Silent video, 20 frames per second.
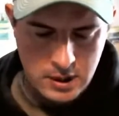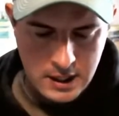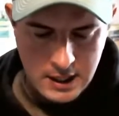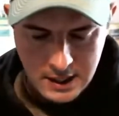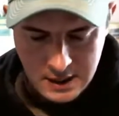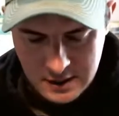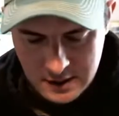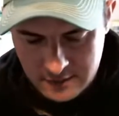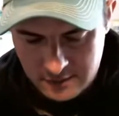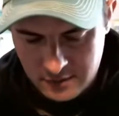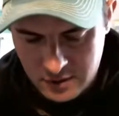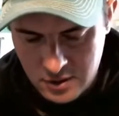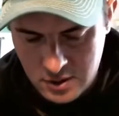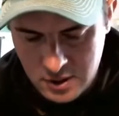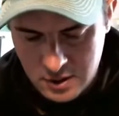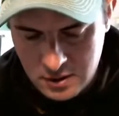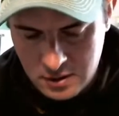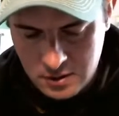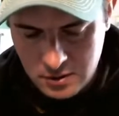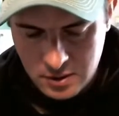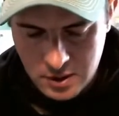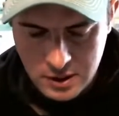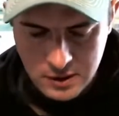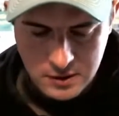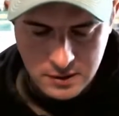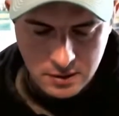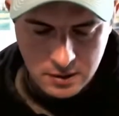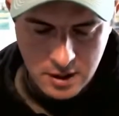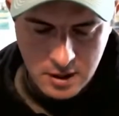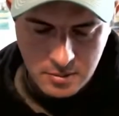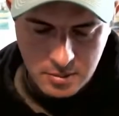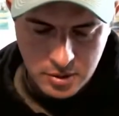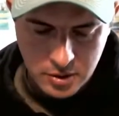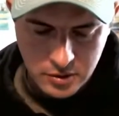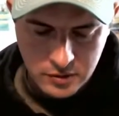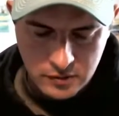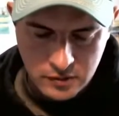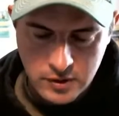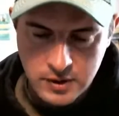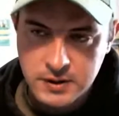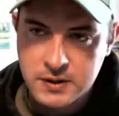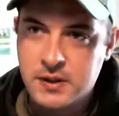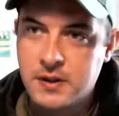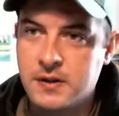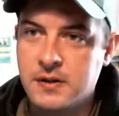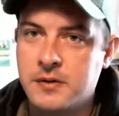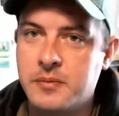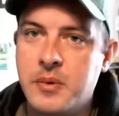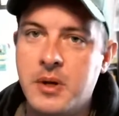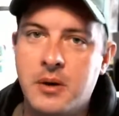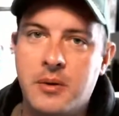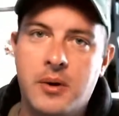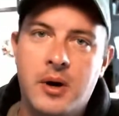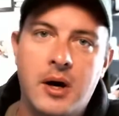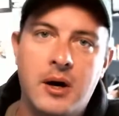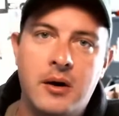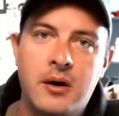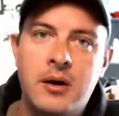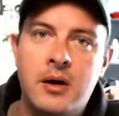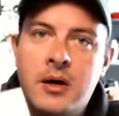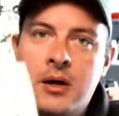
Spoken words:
And I definitely need to do an Instagram post for this because it's been a while.